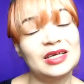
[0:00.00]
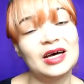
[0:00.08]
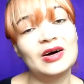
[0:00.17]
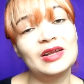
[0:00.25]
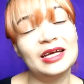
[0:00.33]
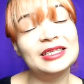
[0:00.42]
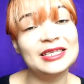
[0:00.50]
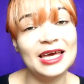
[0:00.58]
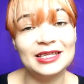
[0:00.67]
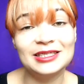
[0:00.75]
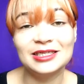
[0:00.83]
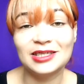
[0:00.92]
So let's
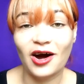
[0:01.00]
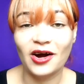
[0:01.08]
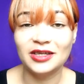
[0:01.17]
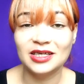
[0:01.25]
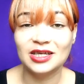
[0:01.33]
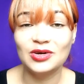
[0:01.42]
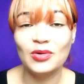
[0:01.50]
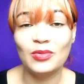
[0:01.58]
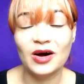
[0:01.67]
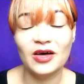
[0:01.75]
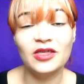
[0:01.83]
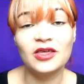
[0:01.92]
get started
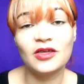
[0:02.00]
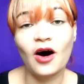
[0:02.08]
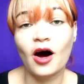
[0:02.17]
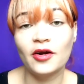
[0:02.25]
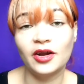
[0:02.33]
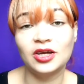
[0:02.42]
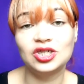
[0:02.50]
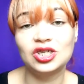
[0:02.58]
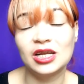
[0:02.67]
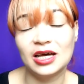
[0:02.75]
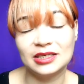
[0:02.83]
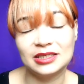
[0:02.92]
with the orange
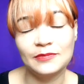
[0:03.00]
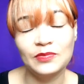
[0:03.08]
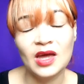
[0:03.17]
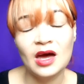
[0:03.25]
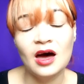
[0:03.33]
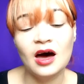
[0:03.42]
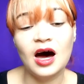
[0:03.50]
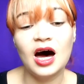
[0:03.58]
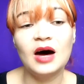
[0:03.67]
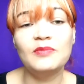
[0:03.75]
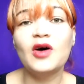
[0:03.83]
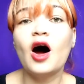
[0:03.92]
list.
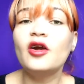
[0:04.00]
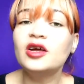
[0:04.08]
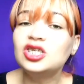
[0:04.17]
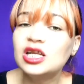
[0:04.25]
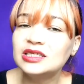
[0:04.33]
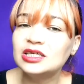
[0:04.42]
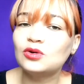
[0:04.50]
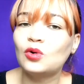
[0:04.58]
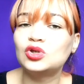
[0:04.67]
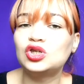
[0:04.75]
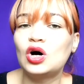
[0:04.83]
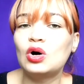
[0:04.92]
The orange list is
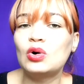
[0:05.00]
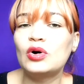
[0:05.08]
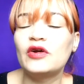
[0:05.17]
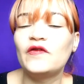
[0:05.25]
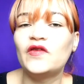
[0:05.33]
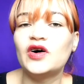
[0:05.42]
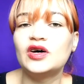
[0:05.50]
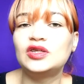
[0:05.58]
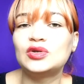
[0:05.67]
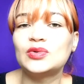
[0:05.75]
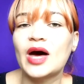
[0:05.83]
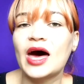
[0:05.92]
also referred
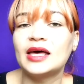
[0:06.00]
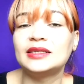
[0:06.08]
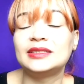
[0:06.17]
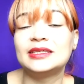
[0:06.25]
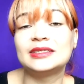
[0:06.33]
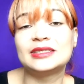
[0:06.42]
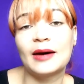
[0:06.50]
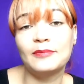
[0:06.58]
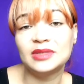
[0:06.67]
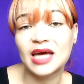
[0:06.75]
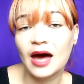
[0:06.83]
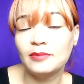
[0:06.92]
to as the
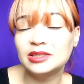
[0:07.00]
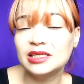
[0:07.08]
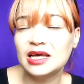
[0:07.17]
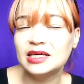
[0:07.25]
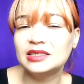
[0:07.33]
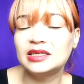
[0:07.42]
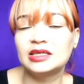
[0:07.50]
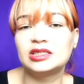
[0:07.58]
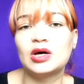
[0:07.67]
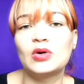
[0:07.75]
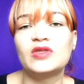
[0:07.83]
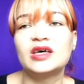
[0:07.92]
sometimes list.
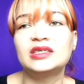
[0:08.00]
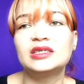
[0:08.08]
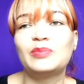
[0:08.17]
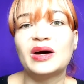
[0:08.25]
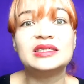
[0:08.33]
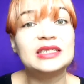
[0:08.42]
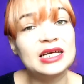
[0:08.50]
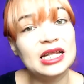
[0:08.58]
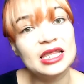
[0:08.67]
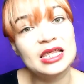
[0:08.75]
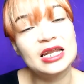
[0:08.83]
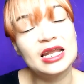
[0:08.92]
So this is basically
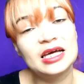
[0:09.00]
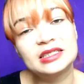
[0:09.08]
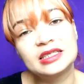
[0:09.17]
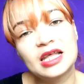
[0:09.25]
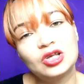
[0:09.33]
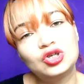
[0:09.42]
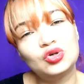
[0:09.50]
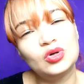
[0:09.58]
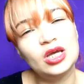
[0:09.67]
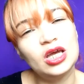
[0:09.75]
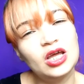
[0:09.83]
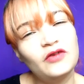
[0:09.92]
the list that you
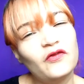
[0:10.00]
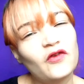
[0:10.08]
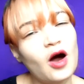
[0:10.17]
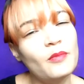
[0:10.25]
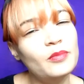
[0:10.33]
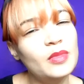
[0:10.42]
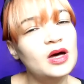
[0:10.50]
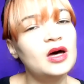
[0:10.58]
eat from